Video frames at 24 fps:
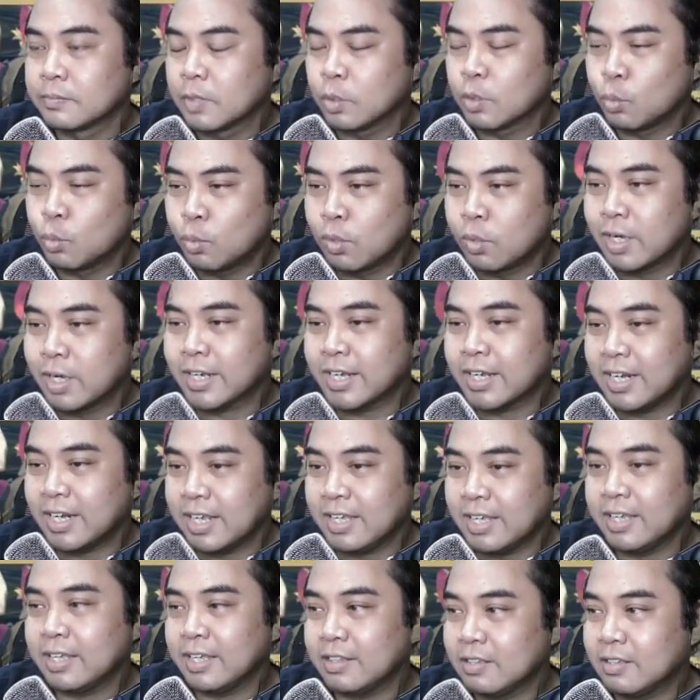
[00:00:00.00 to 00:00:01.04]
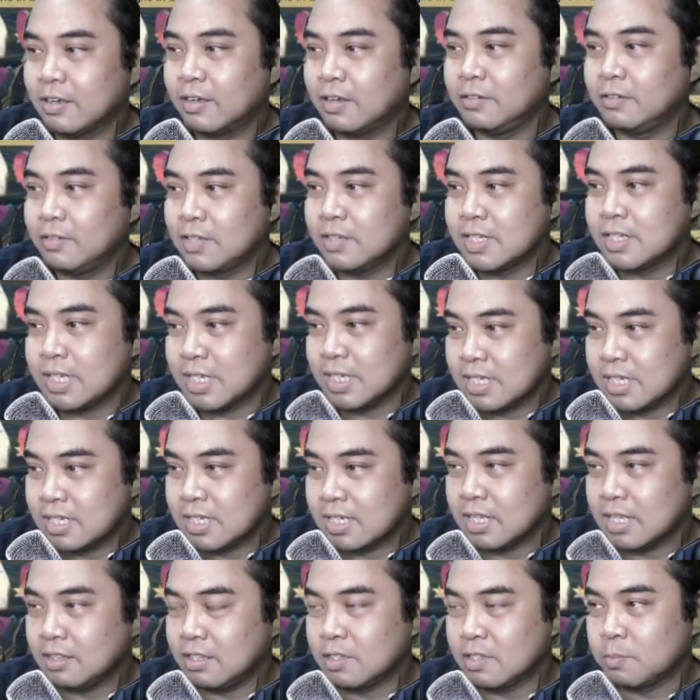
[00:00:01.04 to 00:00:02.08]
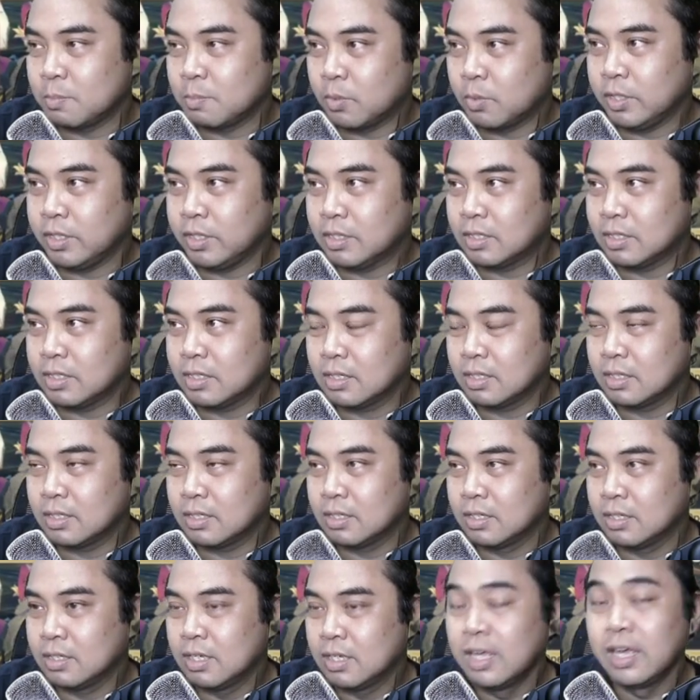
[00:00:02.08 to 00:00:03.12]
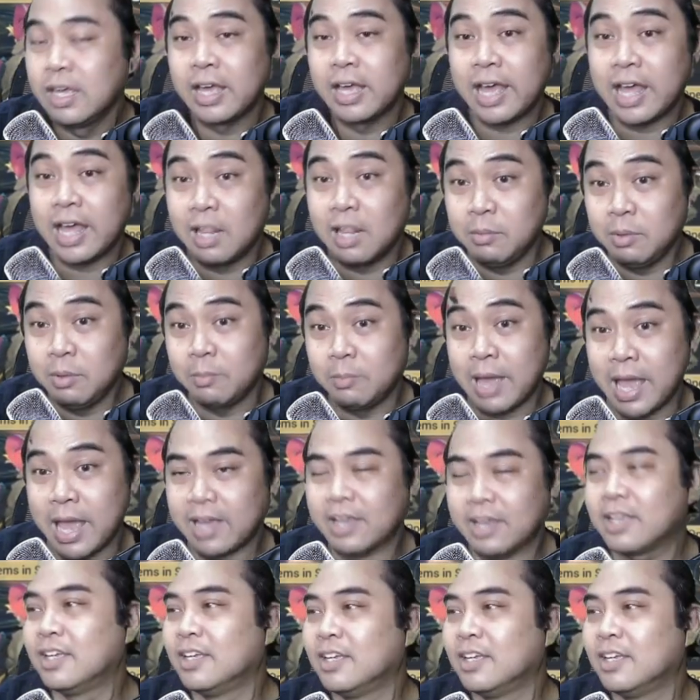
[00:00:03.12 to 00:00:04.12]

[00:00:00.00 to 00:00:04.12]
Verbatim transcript: where can I get 100 Zest at this point? I'll be back.